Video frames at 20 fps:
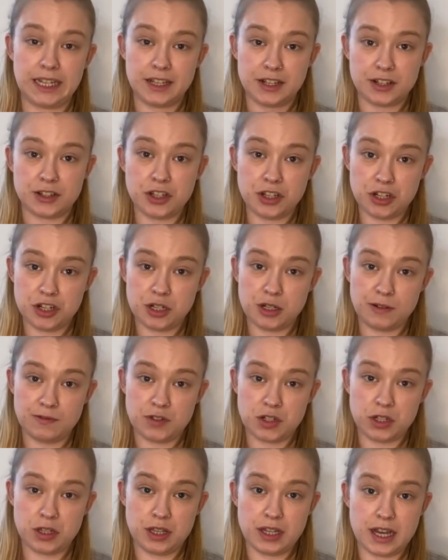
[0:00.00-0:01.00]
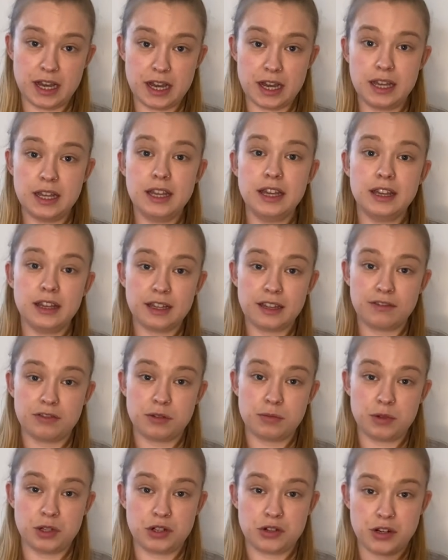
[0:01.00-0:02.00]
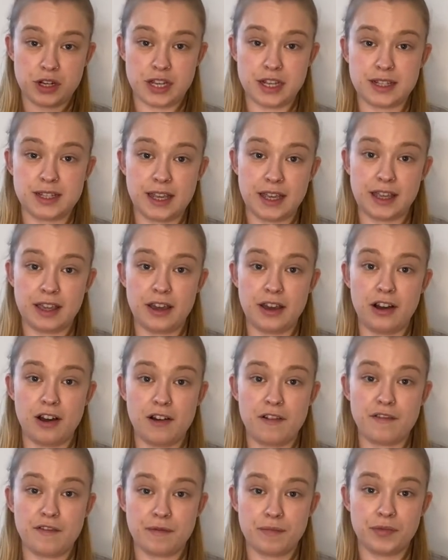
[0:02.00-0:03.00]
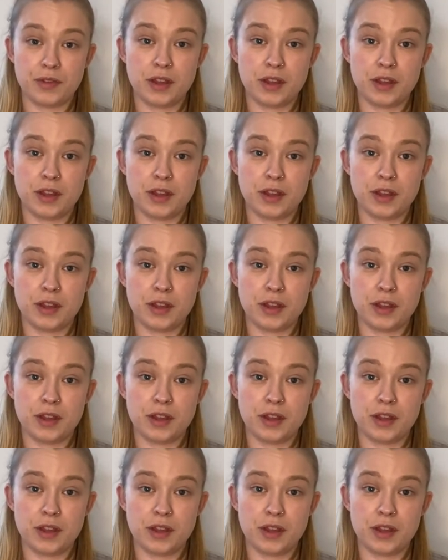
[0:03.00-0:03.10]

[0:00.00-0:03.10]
As soon as you've done that, give them a treat, take it off.